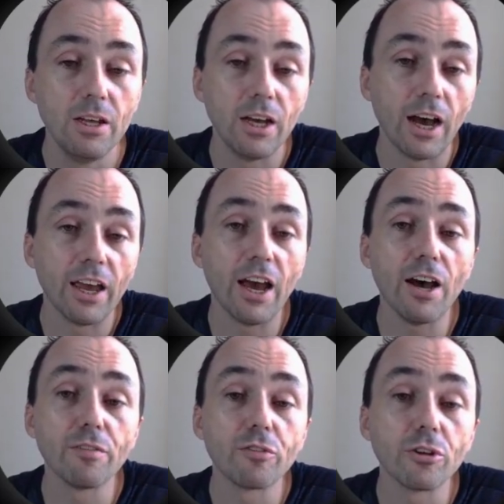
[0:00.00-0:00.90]
I
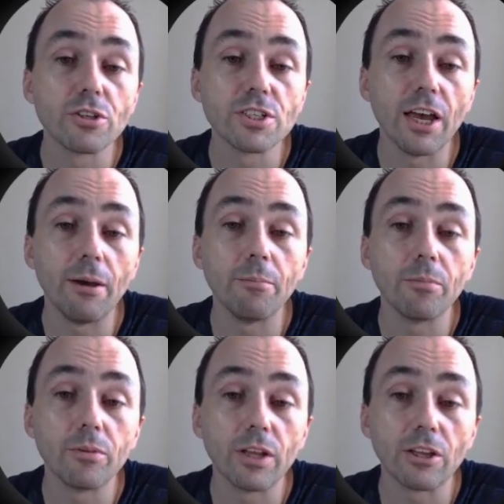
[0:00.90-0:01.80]
have the same
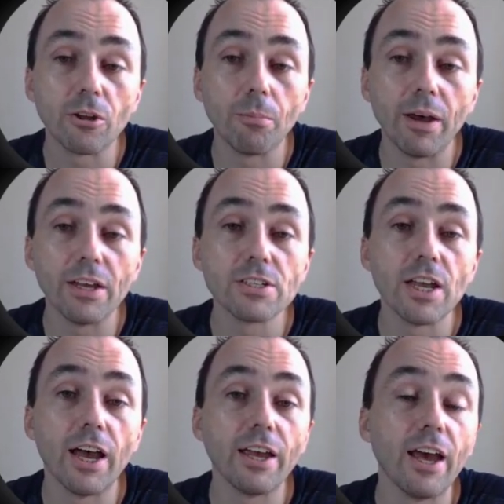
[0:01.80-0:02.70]
database
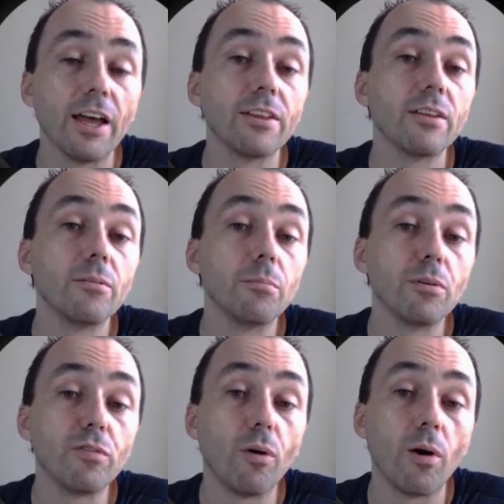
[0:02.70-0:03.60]
I had
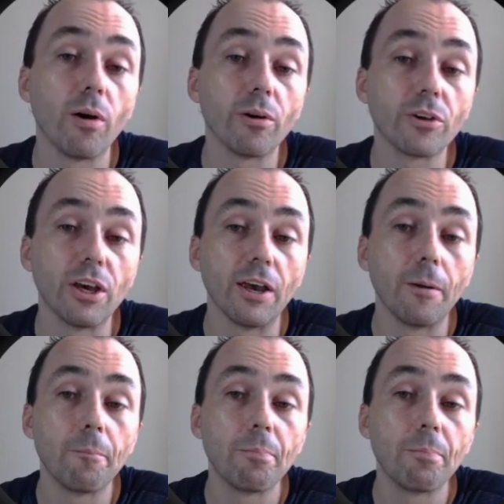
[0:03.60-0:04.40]
before, okay,